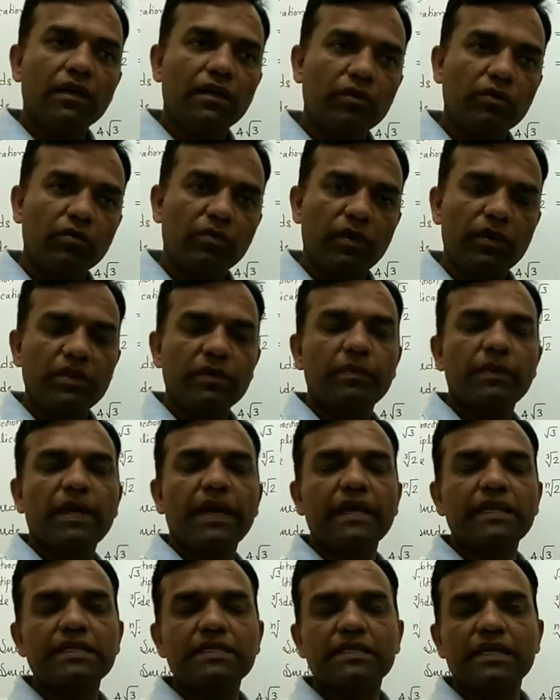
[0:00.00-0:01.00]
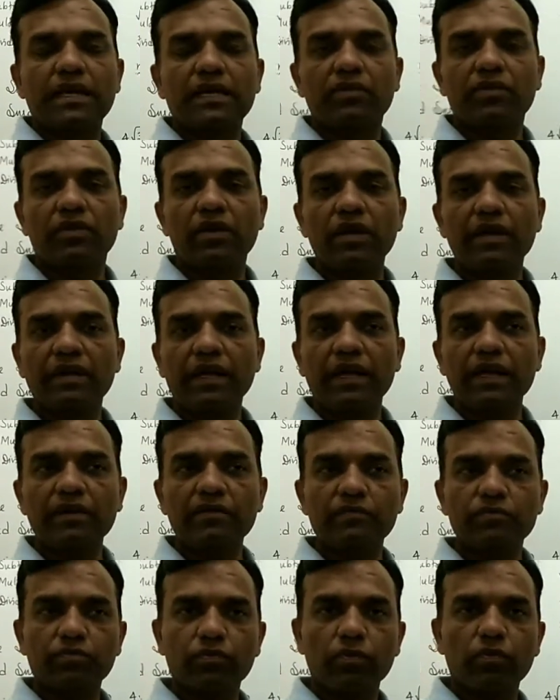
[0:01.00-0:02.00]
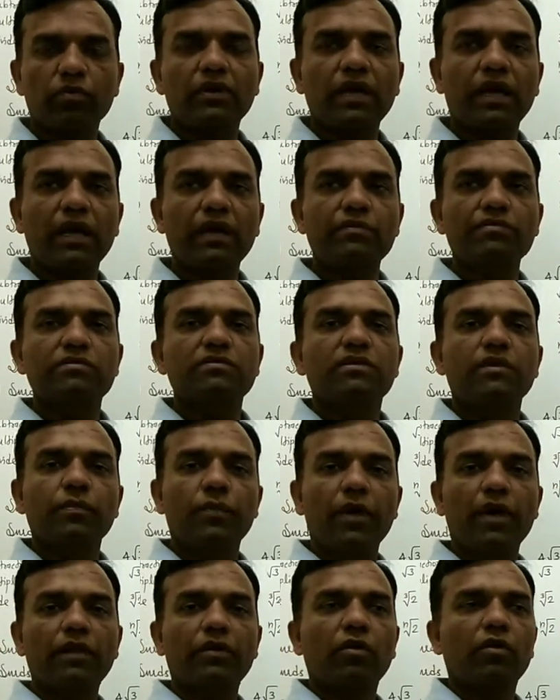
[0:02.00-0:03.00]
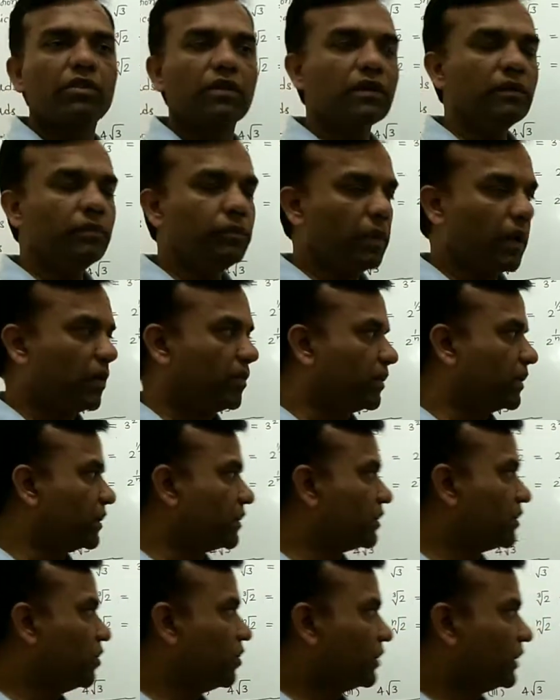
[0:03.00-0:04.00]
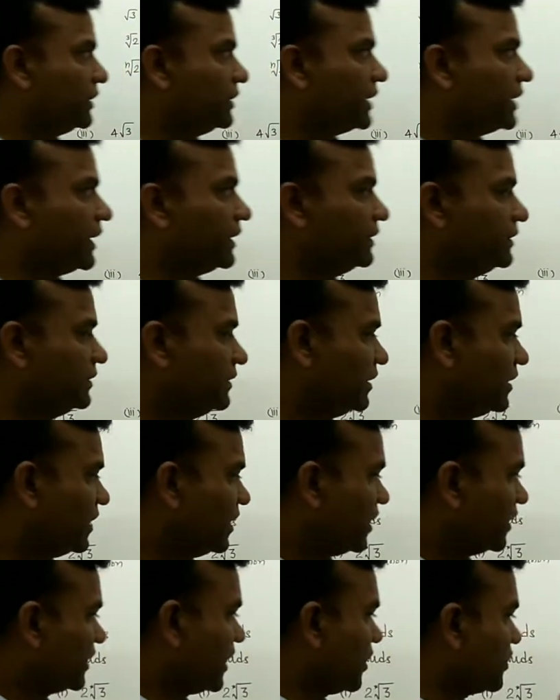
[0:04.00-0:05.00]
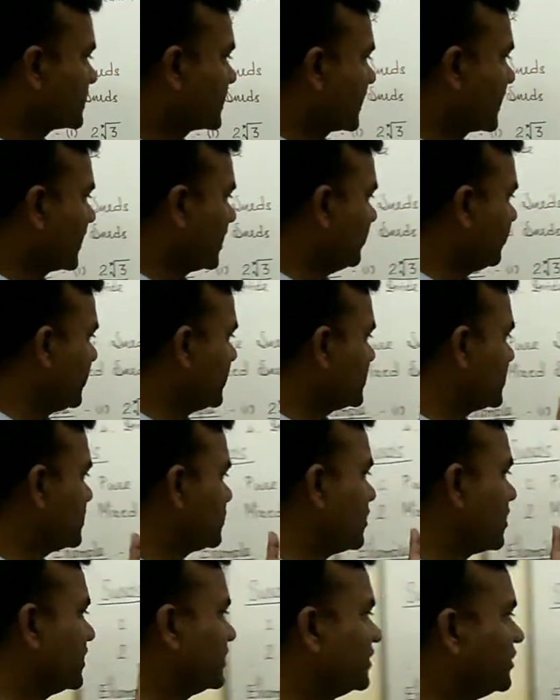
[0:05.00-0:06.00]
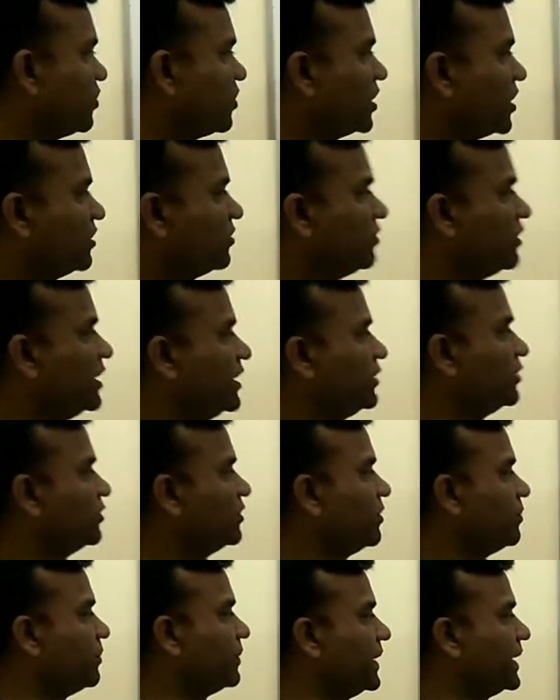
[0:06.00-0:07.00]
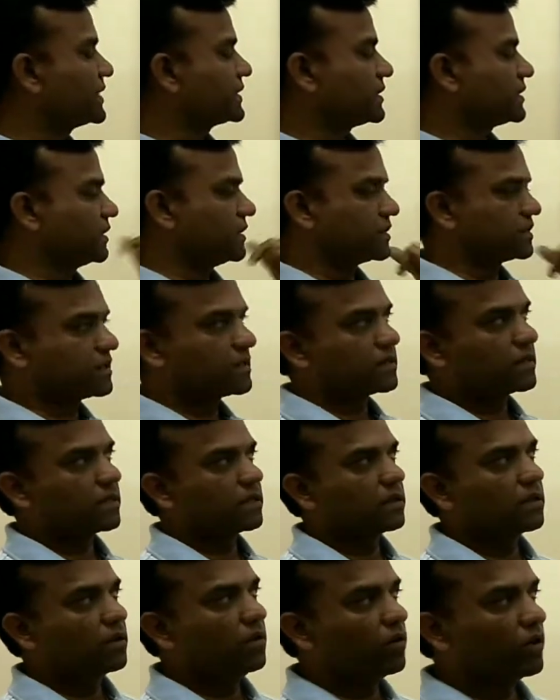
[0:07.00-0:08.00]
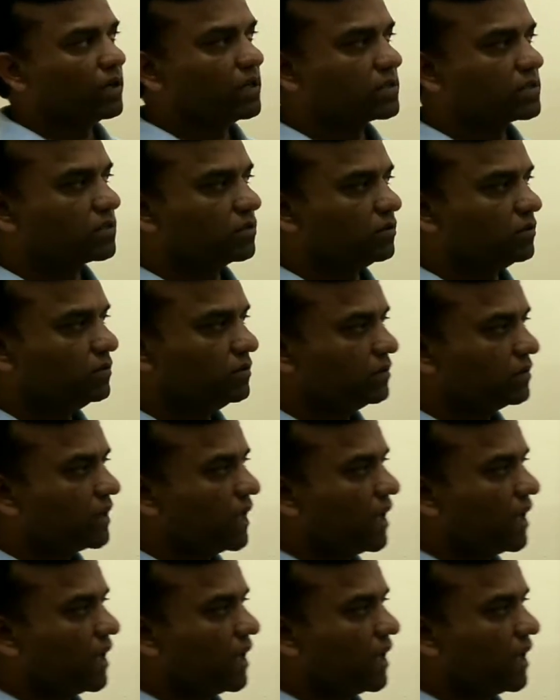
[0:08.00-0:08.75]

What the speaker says: you multiply inside 3 times, 4 times, depend on the power. Okay, then now second phase is what? You convert into the make search. Okay, so